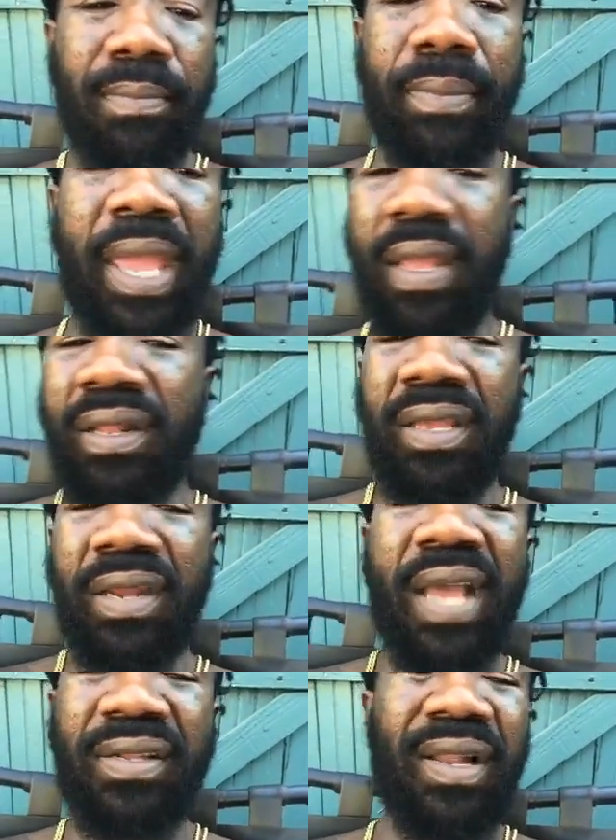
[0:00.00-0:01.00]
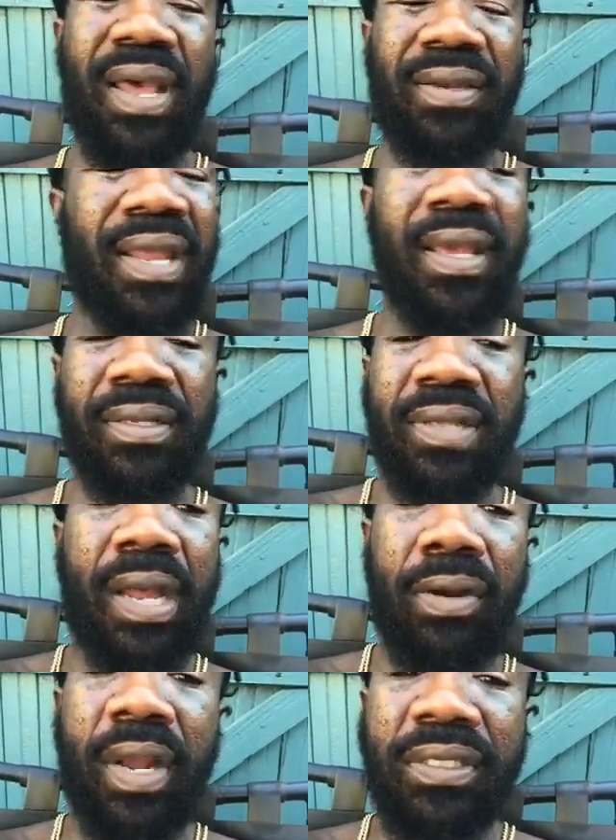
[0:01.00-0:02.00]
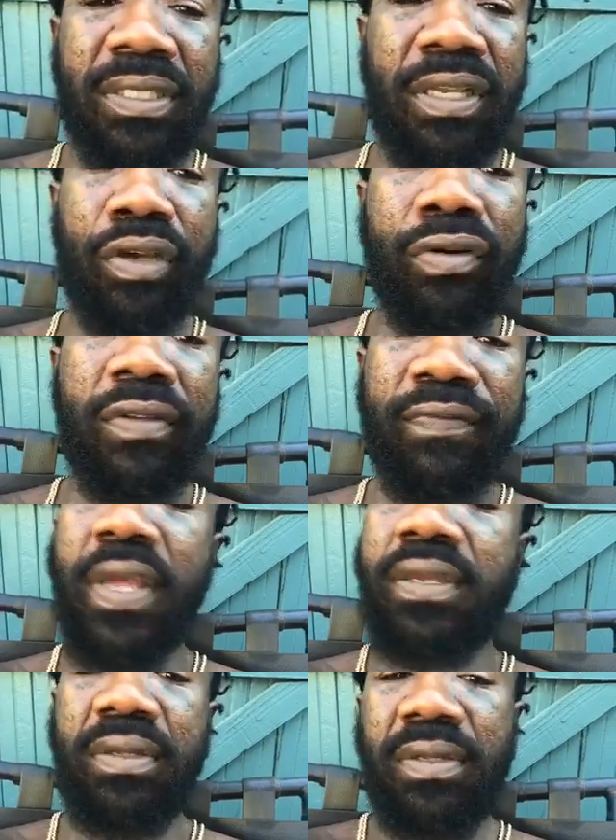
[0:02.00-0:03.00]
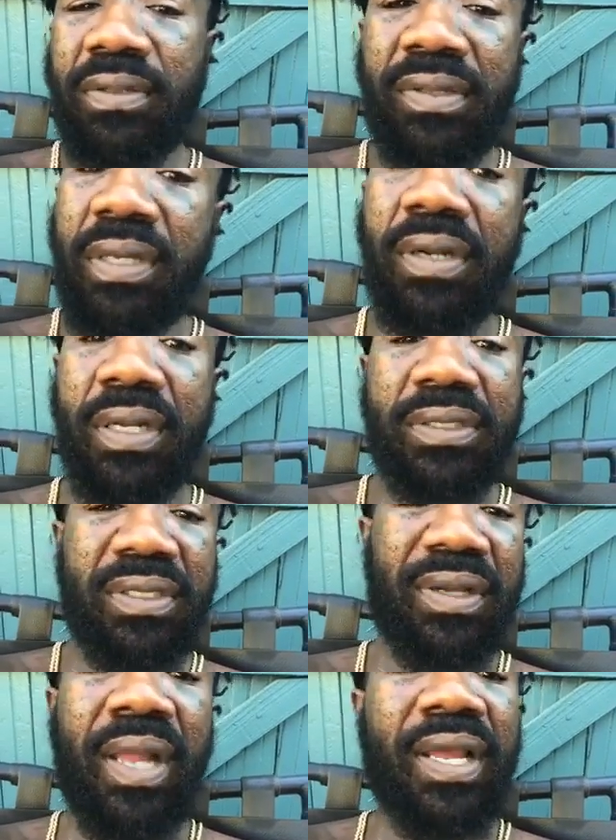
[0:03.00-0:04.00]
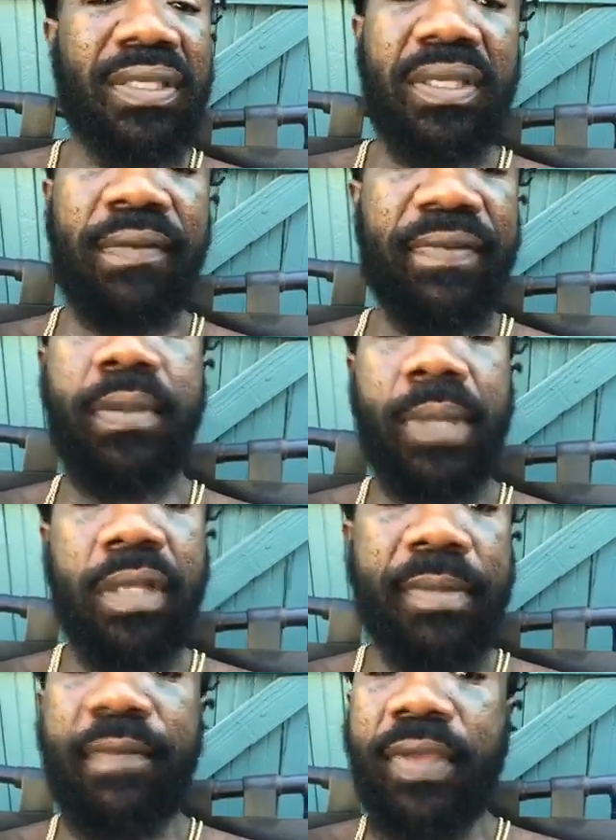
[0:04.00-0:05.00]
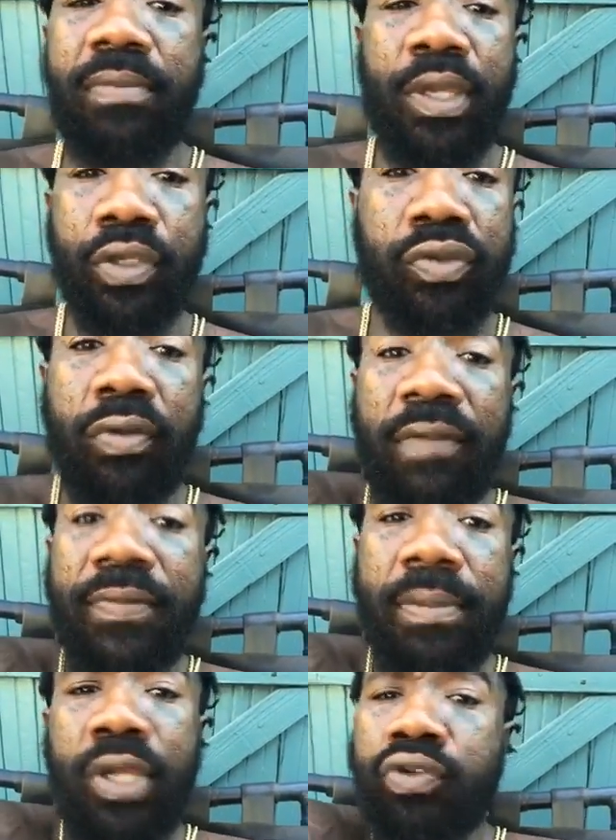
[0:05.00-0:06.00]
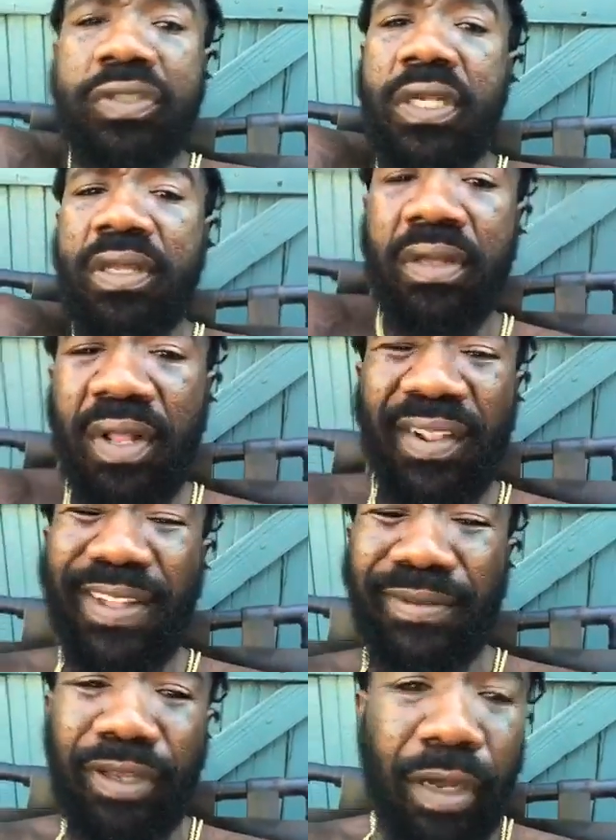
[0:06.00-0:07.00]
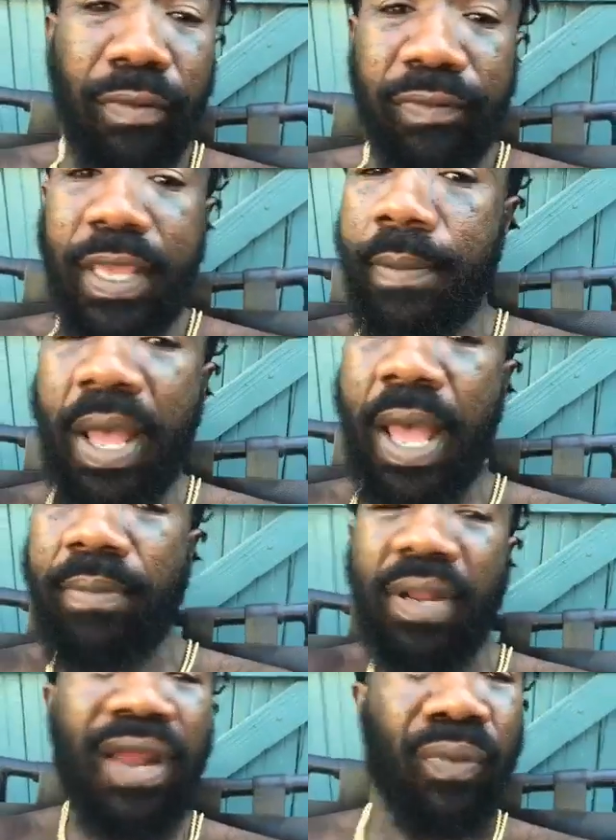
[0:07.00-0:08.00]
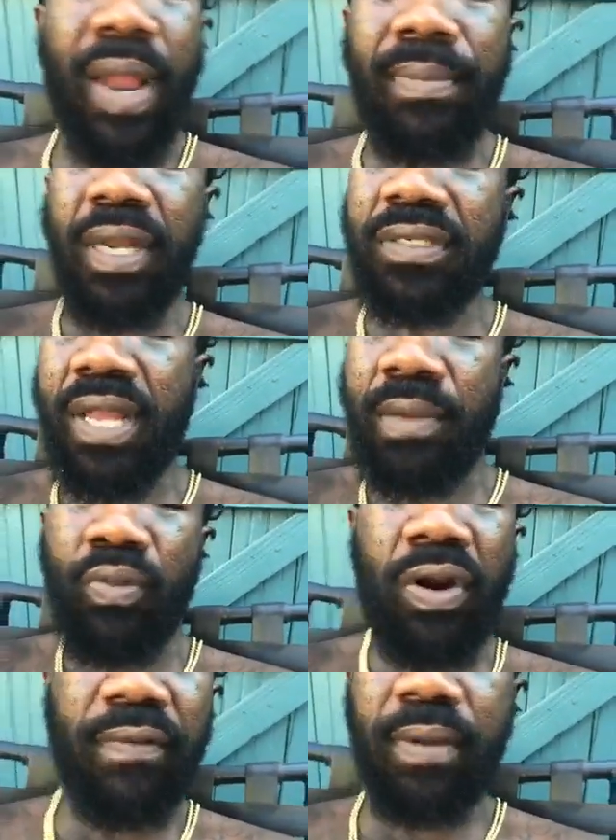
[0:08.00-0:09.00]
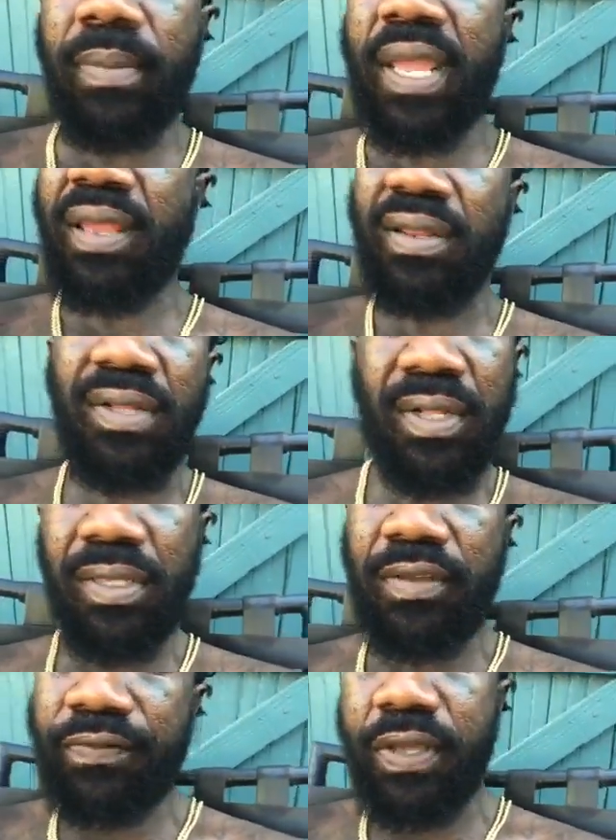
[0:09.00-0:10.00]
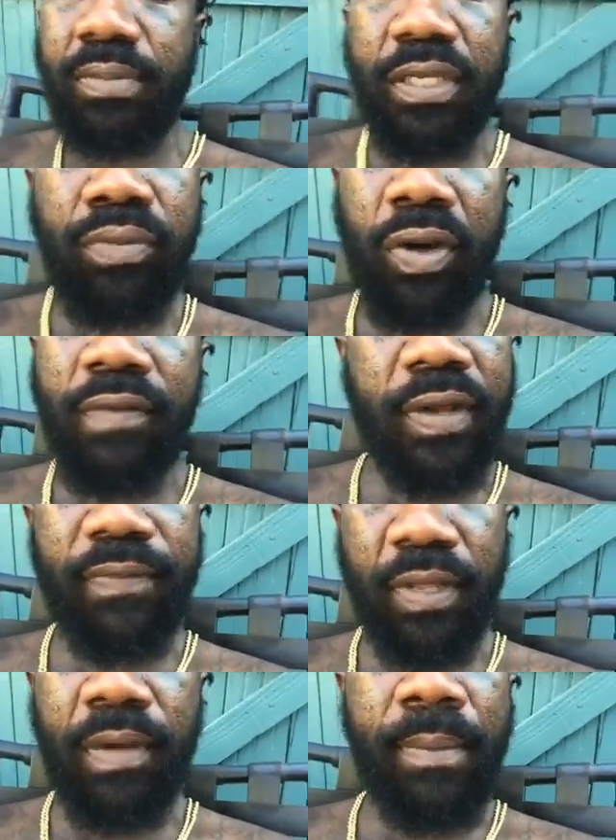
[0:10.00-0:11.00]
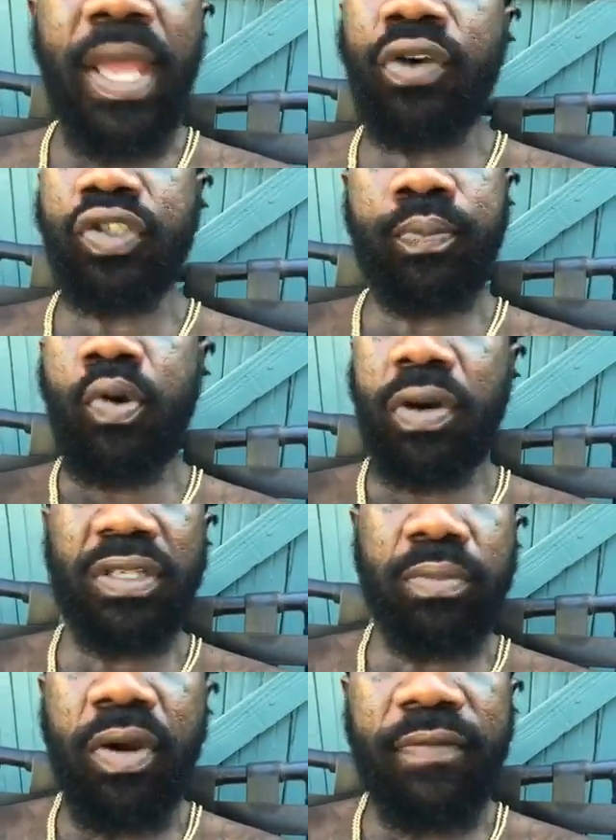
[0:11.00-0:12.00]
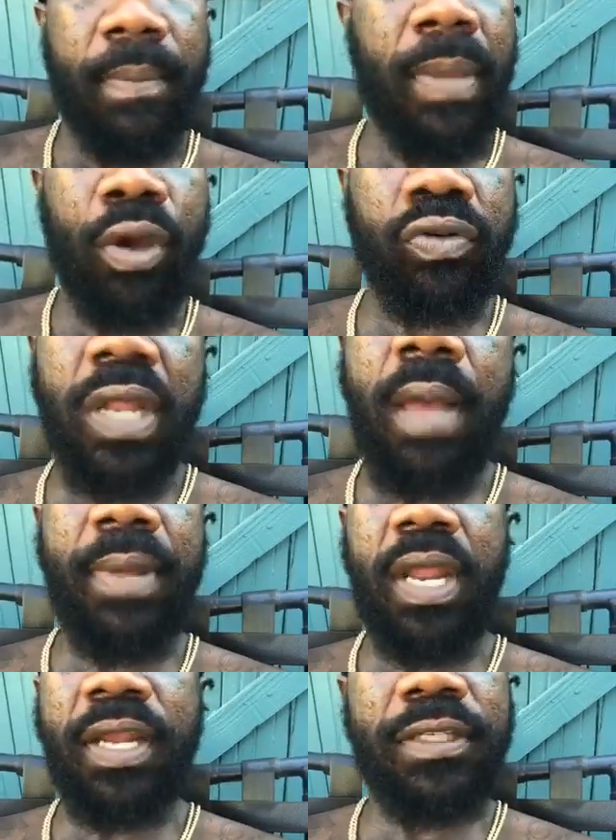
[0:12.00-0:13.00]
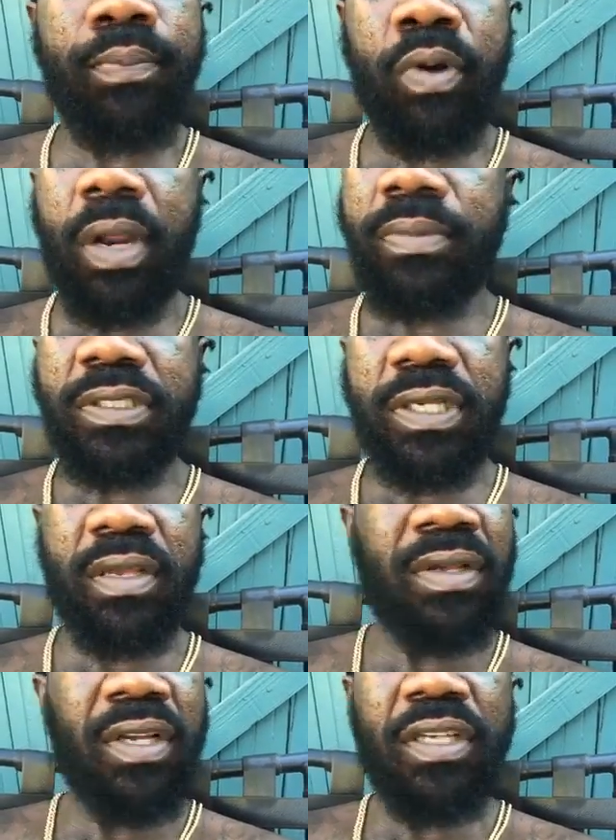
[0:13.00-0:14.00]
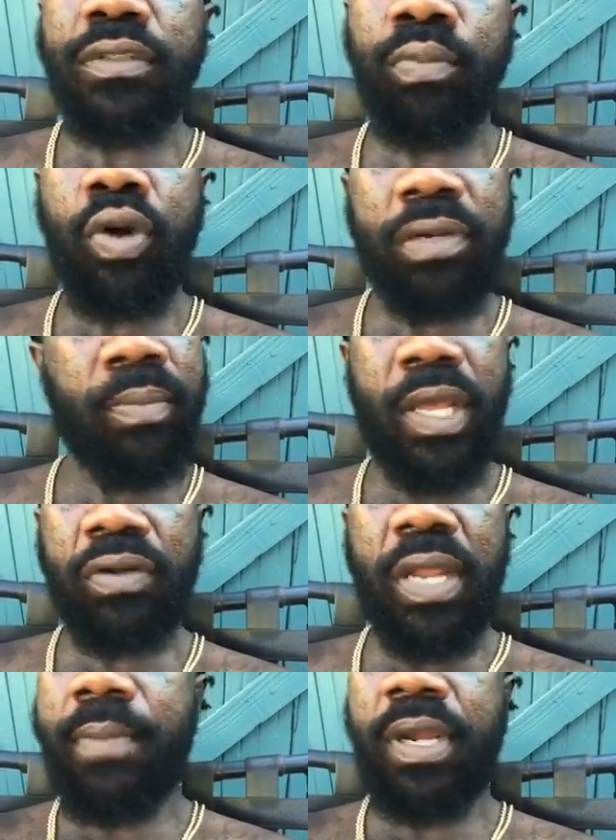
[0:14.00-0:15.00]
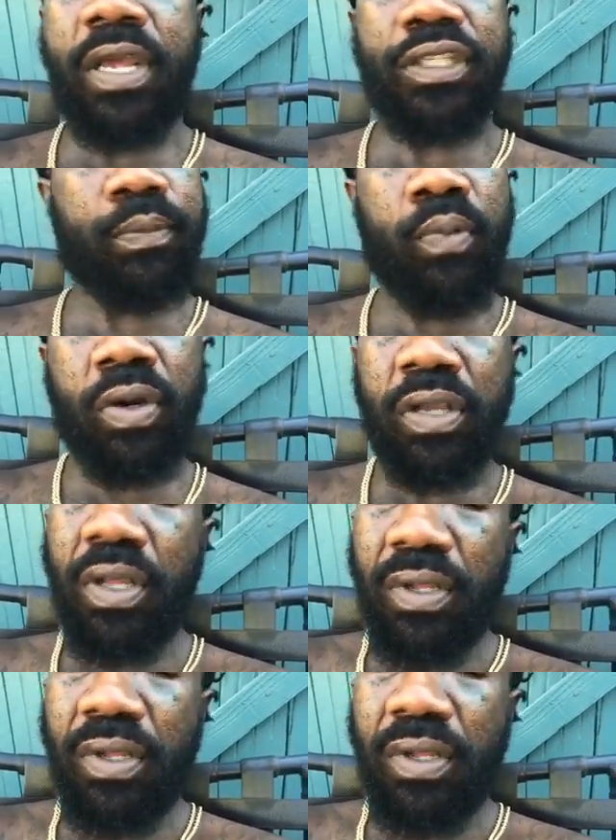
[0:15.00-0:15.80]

manly and acting like niggas. I don't like seeing girls fight. None of that shit. I like seeing females be females, doing female shit. You know, hip-hop, like rapping, that's like more of a man. You feel me? It's more of a, a male sport. It's more of a male-dominated sport, I'm going to say. It's more male-dominated sport.